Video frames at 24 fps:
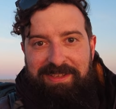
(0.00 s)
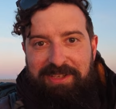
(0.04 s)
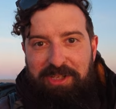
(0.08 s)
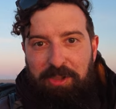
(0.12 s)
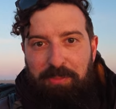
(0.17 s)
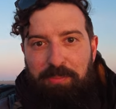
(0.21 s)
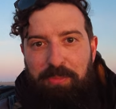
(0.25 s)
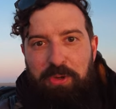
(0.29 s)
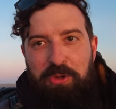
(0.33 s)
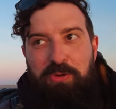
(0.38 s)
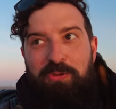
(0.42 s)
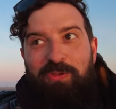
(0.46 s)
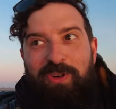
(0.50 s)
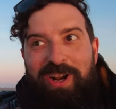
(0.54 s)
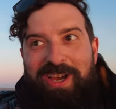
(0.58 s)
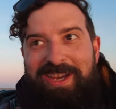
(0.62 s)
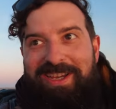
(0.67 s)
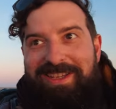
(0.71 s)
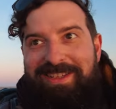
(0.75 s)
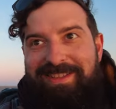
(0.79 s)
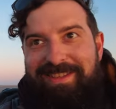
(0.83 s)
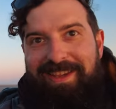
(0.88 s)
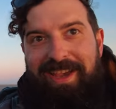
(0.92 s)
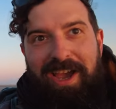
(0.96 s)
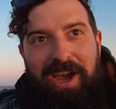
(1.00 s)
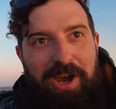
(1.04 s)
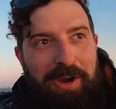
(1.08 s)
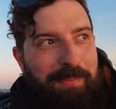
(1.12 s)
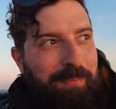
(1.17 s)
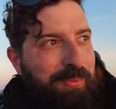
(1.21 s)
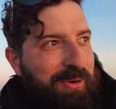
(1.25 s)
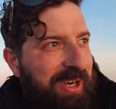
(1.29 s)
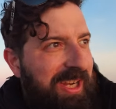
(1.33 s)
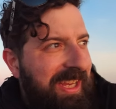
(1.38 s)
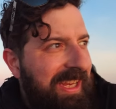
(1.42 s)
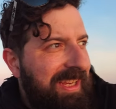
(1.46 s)
until moonrise. I'm
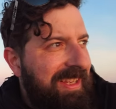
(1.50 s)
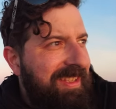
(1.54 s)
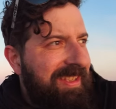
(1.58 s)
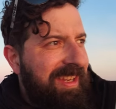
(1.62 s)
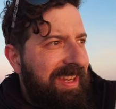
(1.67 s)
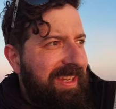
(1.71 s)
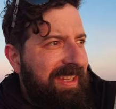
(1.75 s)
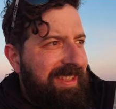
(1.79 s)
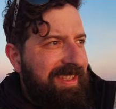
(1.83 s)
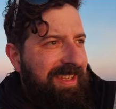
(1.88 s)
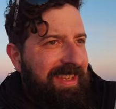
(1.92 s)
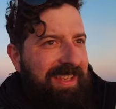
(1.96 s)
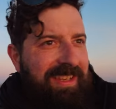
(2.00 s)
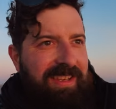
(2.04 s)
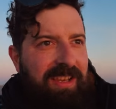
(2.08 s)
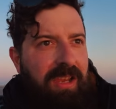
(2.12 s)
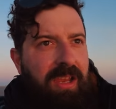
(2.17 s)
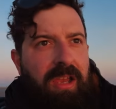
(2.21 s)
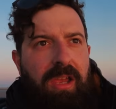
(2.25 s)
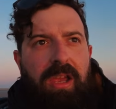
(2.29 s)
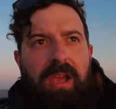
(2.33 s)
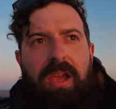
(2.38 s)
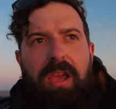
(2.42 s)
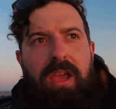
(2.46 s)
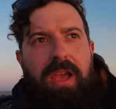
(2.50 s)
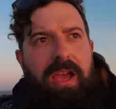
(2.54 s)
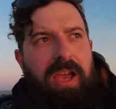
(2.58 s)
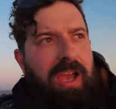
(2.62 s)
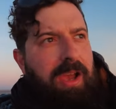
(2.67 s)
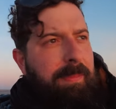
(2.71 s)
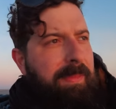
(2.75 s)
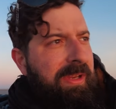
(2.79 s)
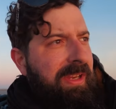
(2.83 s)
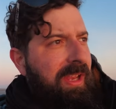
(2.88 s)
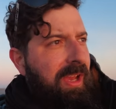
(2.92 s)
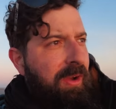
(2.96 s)
pretty excited.
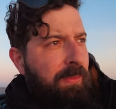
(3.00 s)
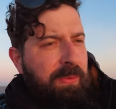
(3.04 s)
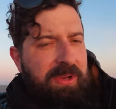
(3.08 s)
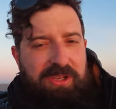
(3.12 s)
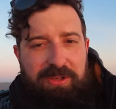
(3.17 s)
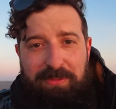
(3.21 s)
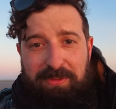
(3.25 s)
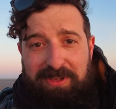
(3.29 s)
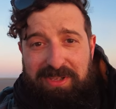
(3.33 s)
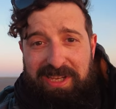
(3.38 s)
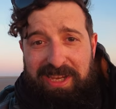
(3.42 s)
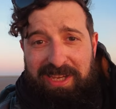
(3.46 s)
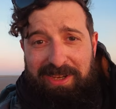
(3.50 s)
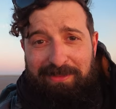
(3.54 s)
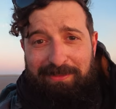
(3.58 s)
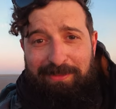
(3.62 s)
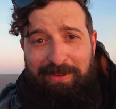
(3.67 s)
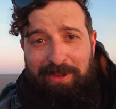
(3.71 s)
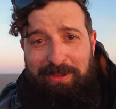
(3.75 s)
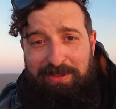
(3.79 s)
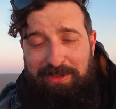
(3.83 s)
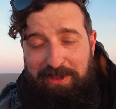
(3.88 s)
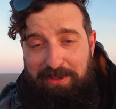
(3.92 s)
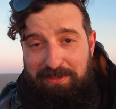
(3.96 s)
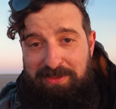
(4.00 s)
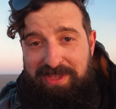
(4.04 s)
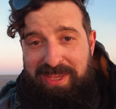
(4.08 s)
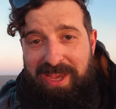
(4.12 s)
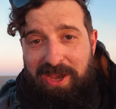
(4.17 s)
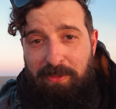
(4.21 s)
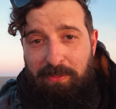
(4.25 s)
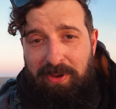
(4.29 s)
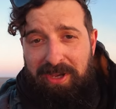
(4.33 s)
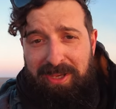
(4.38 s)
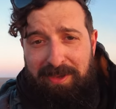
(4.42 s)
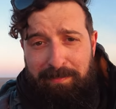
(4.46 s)
I mean, I wish I was taking photos
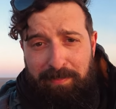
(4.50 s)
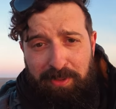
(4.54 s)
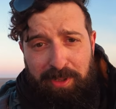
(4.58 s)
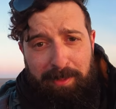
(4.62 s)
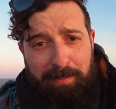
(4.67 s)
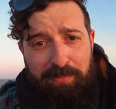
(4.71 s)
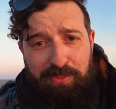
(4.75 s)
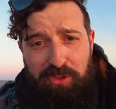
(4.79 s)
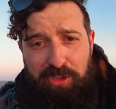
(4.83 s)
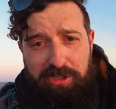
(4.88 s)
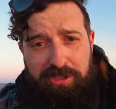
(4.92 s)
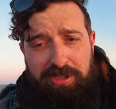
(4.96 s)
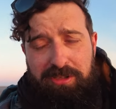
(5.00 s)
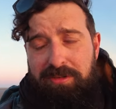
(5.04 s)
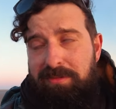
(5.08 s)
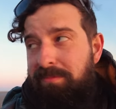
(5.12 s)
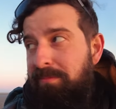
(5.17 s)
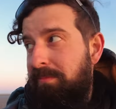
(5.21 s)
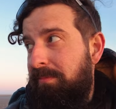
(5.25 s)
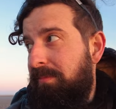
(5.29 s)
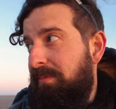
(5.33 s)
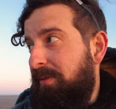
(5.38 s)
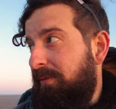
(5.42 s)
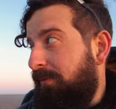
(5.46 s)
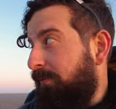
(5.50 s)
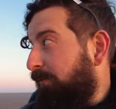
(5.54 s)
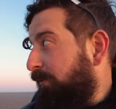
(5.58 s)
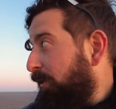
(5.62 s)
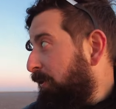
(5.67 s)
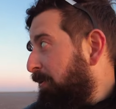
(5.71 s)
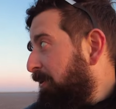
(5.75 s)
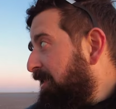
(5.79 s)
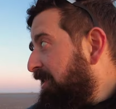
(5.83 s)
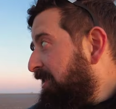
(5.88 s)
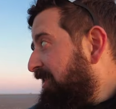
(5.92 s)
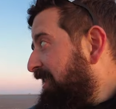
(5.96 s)
that way, but I'm just
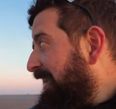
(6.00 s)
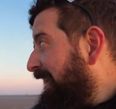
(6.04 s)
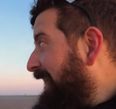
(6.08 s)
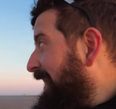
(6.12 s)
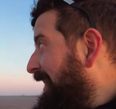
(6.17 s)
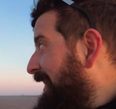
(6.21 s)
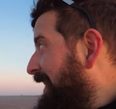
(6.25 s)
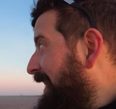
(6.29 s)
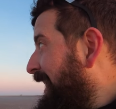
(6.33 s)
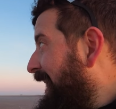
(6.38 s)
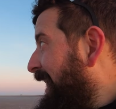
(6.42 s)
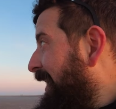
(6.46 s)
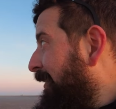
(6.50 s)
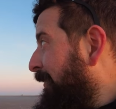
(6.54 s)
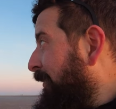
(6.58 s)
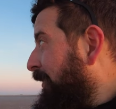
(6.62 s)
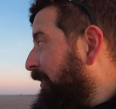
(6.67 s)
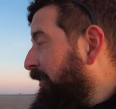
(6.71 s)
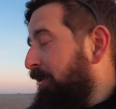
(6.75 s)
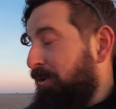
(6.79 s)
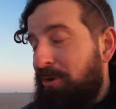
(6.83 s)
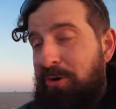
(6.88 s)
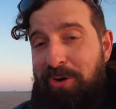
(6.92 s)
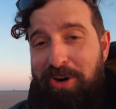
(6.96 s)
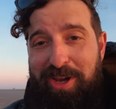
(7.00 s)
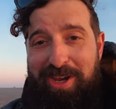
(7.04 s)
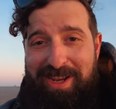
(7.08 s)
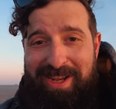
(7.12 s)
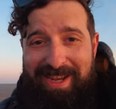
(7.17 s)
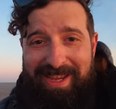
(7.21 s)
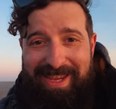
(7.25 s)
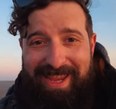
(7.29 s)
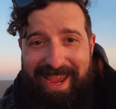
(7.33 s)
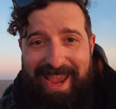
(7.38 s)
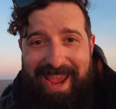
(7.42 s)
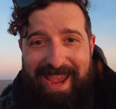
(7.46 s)
focusing in now on trying
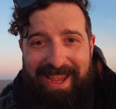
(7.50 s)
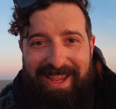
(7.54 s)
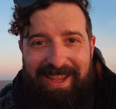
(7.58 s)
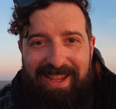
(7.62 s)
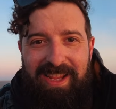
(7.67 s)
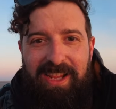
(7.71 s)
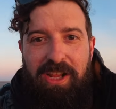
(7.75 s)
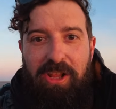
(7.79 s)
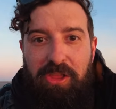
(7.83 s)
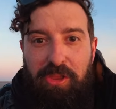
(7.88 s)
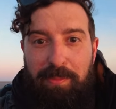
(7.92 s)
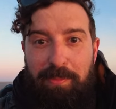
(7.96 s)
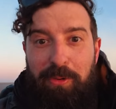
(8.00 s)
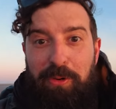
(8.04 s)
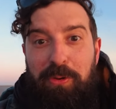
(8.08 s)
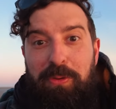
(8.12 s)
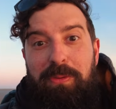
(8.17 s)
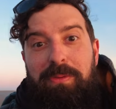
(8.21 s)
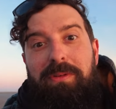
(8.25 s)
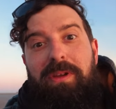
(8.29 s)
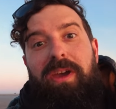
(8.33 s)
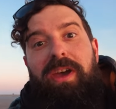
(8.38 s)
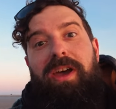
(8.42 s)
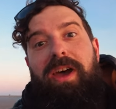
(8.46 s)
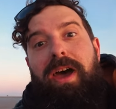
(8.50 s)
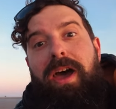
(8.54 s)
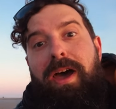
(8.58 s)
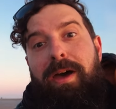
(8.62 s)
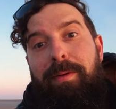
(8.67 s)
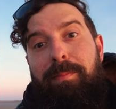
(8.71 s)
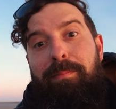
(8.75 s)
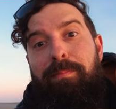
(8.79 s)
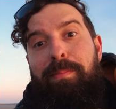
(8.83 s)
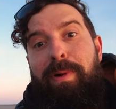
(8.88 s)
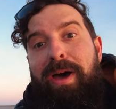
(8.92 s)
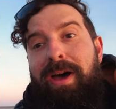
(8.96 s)
to get the moon
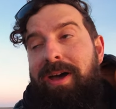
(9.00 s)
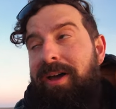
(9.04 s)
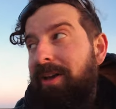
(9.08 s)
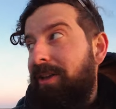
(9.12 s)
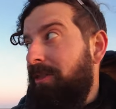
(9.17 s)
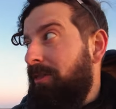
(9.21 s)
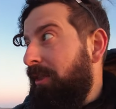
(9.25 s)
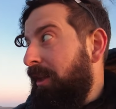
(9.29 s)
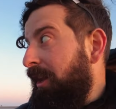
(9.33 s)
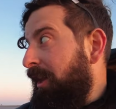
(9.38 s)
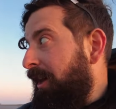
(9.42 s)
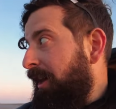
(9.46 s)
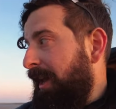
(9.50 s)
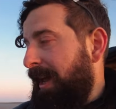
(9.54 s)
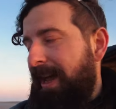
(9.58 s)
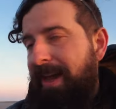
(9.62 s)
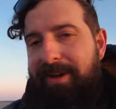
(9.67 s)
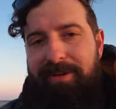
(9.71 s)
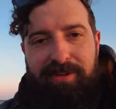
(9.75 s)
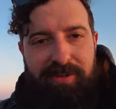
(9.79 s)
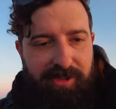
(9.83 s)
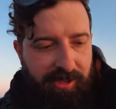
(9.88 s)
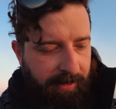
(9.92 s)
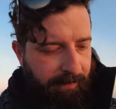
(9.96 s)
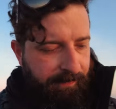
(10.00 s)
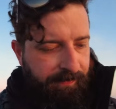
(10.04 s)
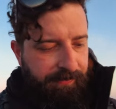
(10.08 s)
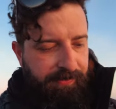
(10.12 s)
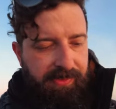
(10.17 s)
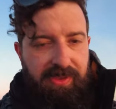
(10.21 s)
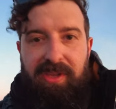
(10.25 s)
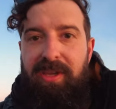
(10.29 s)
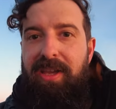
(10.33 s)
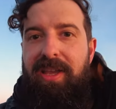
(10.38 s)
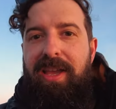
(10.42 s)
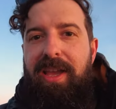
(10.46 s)
up behind the lighthouse.
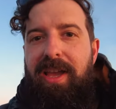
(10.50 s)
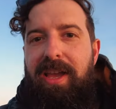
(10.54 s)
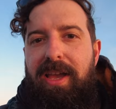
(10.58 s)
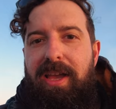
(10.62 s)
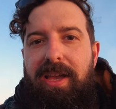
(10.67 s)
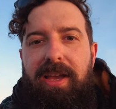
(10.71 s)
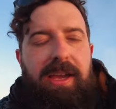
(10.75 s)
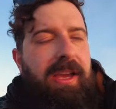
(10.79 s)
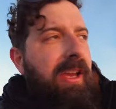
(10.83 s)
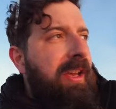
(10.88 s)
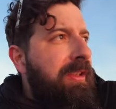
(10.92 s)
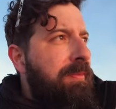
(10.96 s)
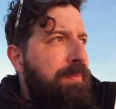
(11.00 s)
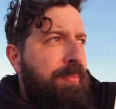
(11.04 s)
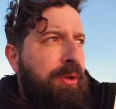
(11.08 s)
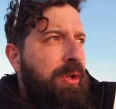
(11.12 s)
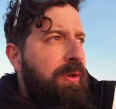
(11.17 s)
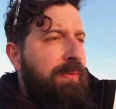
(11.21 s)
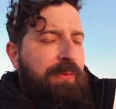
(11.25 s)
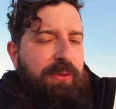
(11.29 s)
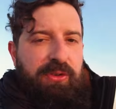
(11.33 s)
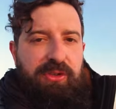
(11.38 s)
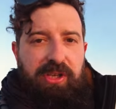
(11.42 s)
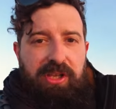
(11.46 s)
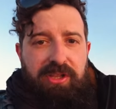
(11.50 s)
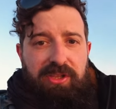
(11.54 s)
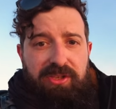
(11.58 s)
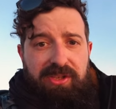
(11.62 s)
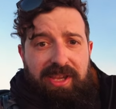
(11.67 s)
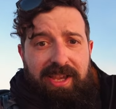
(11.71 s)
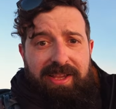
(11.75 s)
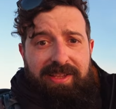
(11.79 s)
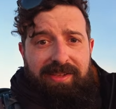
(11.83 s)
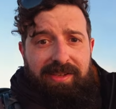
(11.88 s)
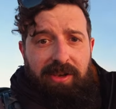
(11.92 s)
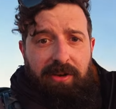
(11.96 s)
It's a beautiful
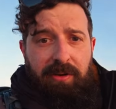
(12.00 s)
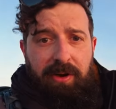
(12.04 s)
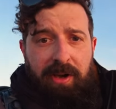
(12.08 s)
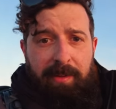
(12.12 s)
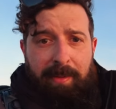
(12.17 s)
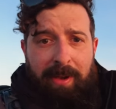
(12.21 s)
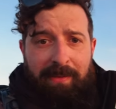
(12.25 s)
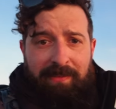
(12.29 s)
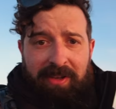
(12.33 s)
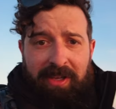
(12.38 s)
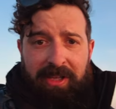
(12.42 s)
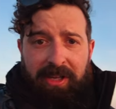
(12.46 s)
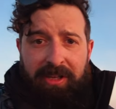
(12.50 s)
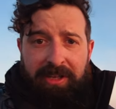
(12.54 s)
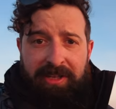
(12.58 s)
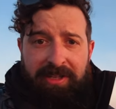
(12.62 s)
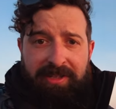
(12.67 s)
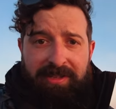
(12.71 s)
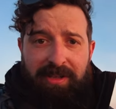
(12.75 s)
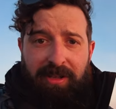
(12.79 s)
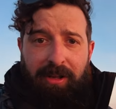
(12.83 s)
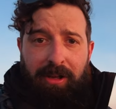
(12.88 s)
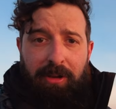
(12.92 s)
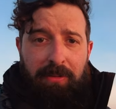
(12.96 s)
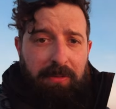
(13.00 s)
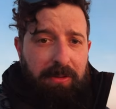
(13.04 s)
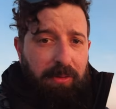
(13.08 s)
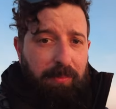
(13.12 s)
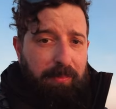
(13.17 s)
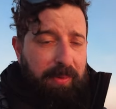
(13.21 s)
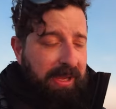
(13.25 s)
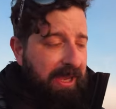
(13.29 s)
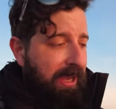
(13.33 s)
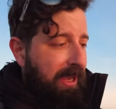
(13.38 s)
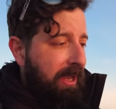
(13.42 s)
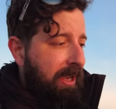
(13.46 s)
sunset, so I'm having a nice local
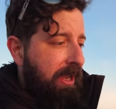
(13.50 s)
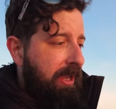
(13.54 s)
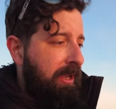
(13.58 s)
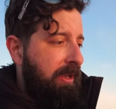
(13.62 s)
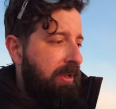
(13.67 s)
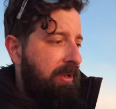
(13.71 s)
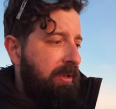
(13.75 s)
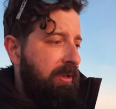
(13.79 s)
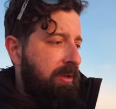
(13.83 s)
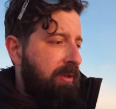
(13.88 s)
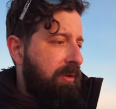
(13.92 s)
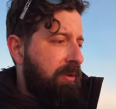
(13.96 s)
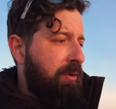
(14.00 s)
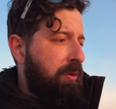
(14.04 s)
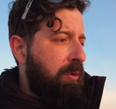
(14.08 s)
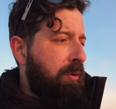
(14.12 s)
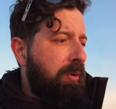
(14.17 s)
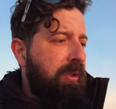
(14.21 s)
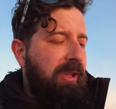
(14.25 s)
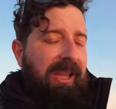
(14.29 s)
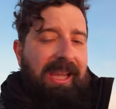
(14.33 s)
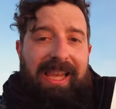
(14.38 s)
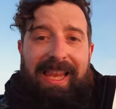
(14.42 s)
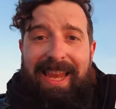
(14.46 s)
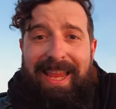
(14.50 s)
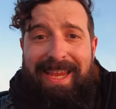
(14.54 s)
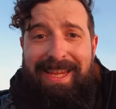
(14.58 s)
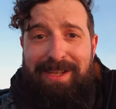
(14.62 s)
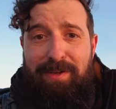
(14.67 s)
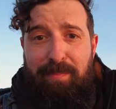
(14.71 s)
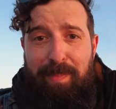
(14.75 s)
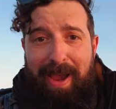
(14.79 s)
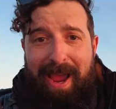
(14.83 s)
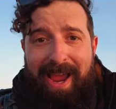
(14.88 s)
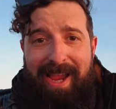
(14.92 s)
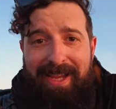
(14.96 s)
beer called
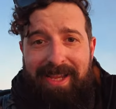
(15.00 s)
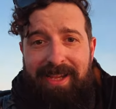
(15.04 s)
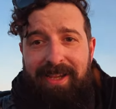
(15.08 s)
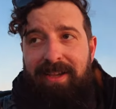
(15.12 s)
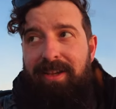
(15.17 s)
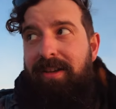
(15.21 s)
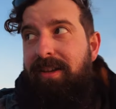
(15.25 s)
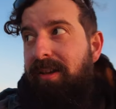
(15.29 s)
Laid Back.